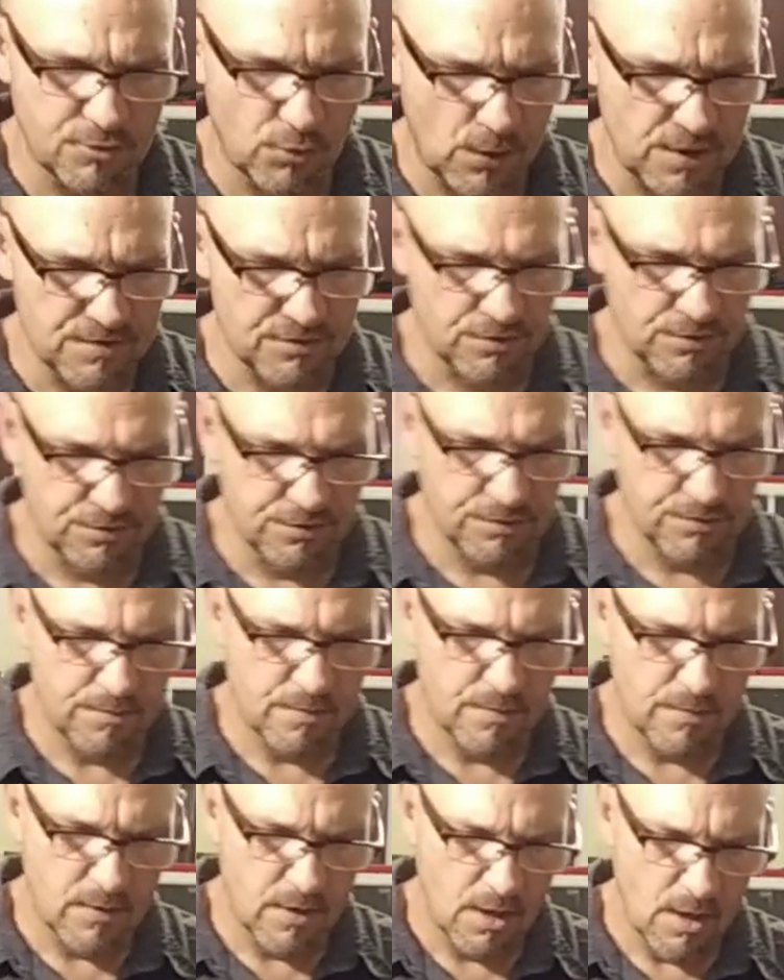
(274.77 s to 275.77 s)
tweezers,
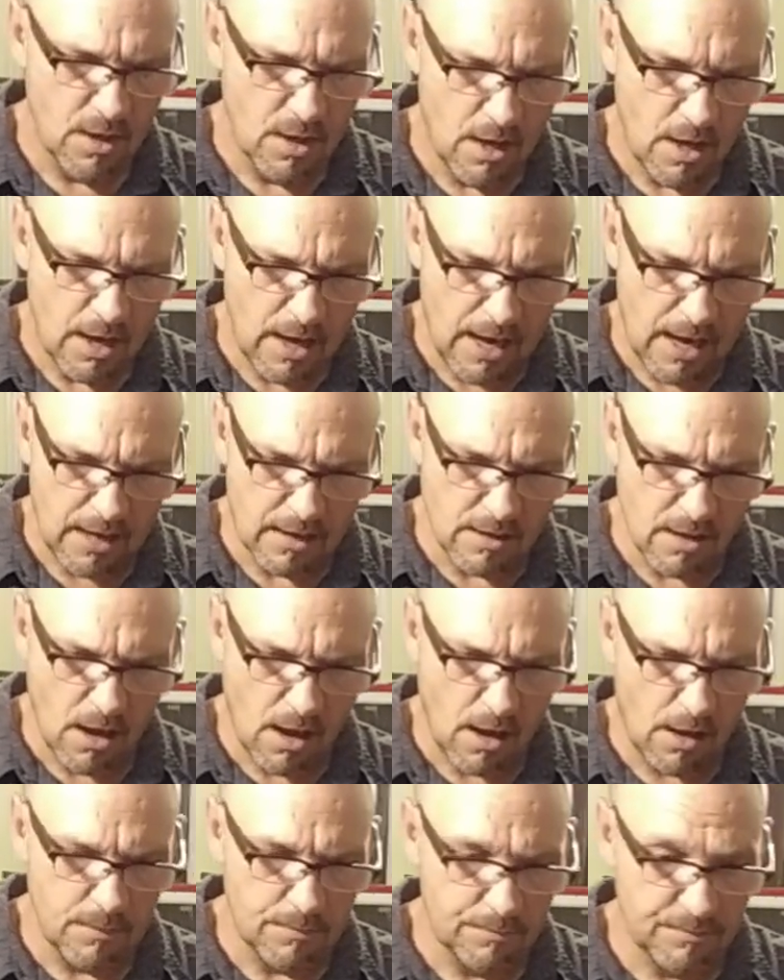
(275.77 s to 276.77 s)
and
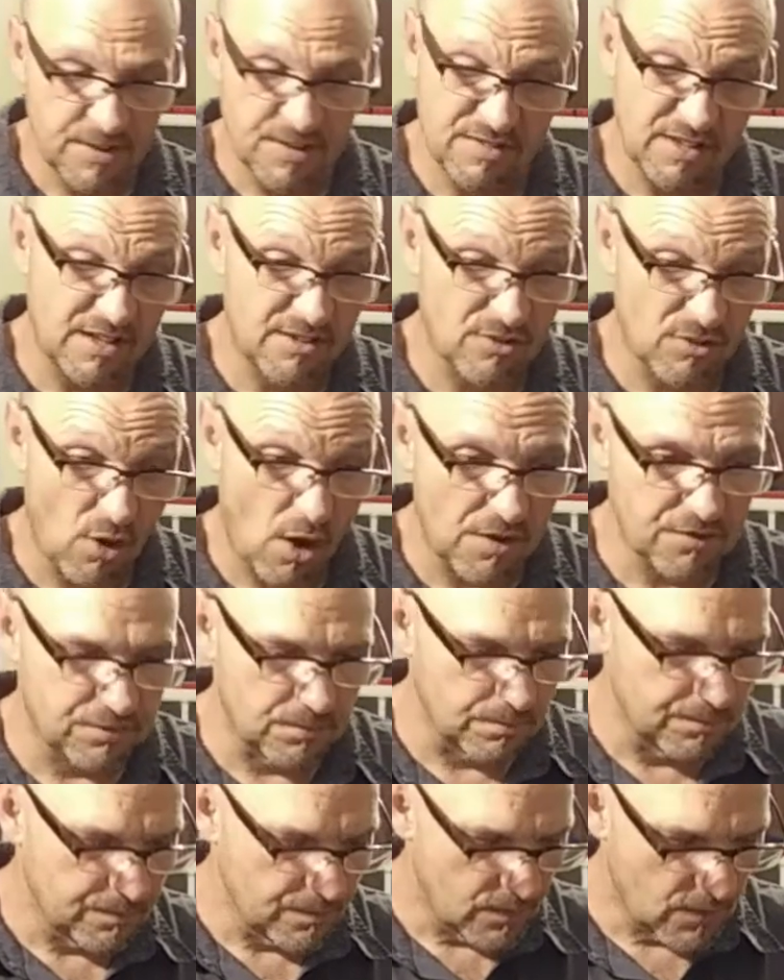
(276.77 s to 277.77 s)
uh, these things are awesome.